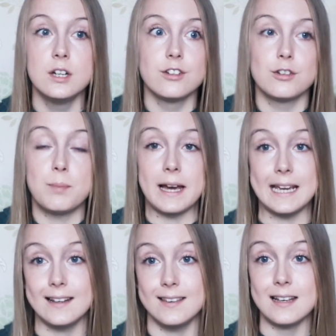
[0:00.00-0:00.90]
just by
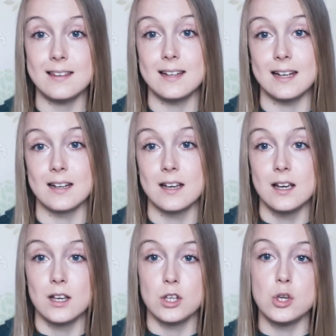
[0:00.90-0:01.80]
existing
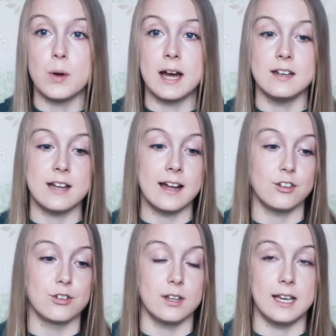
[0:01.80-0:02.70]
you are
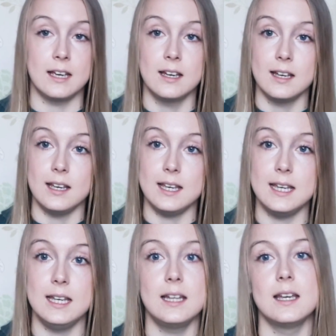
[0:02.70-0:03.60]
naturally
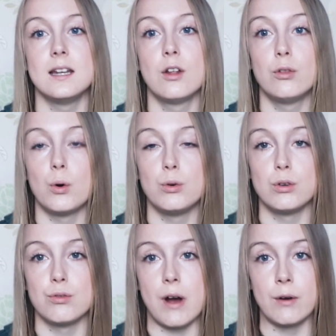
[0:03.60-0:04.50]
healing those
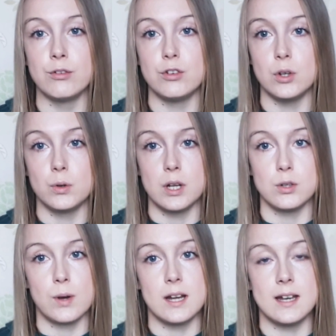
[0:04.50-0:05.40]
around you and
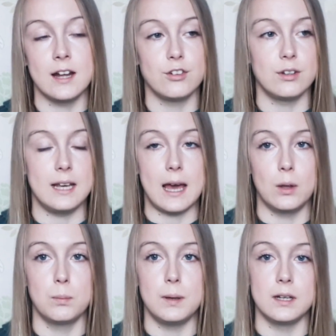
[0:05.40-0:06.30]
you are naturally
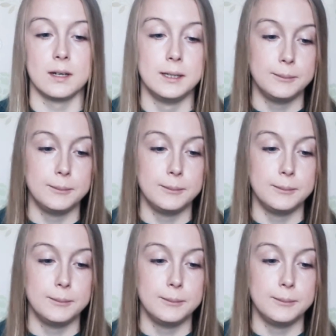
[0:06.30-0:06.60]
helping